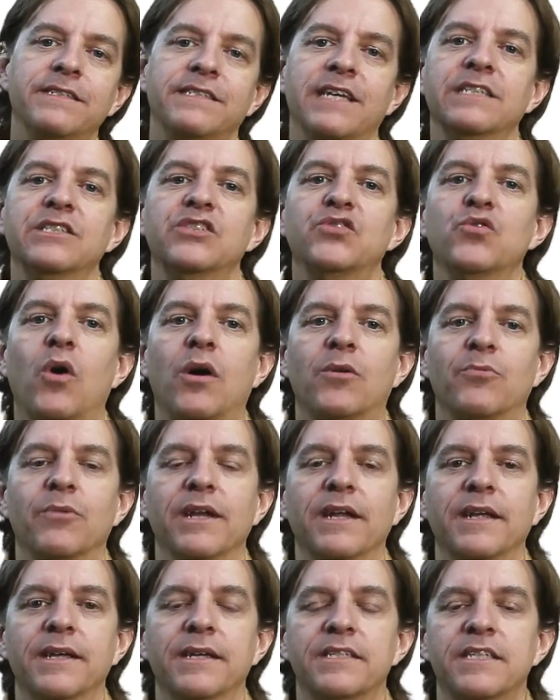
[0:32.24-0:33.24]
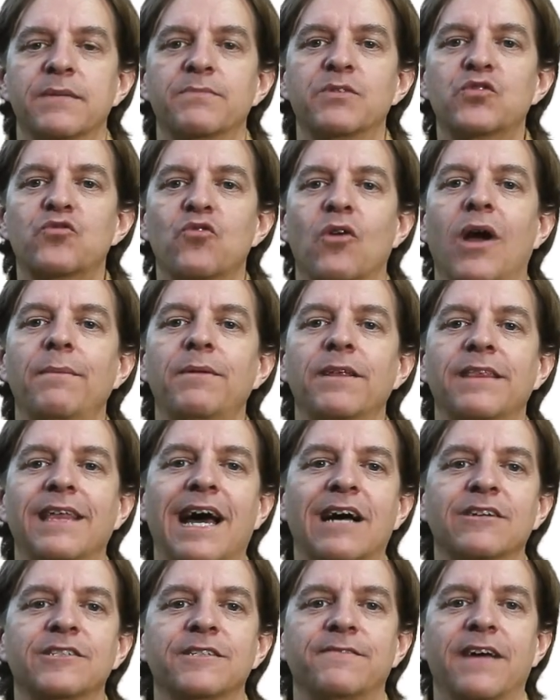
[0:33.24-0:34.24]
done so already, subscribe to the
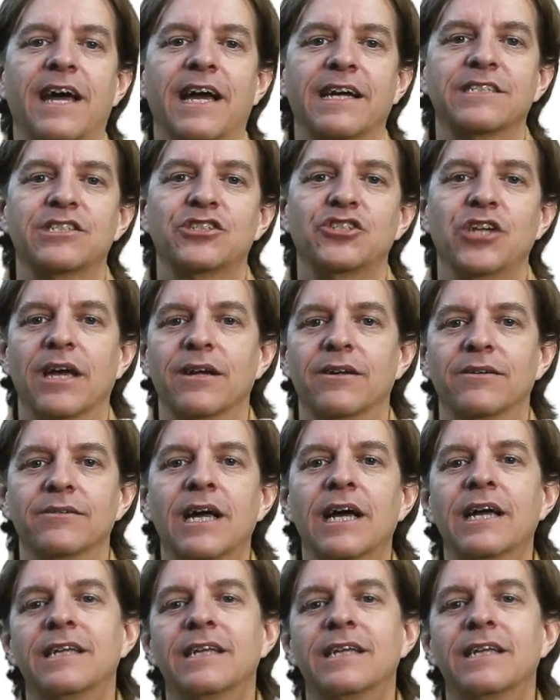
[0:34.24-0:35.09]
House of Hacks channel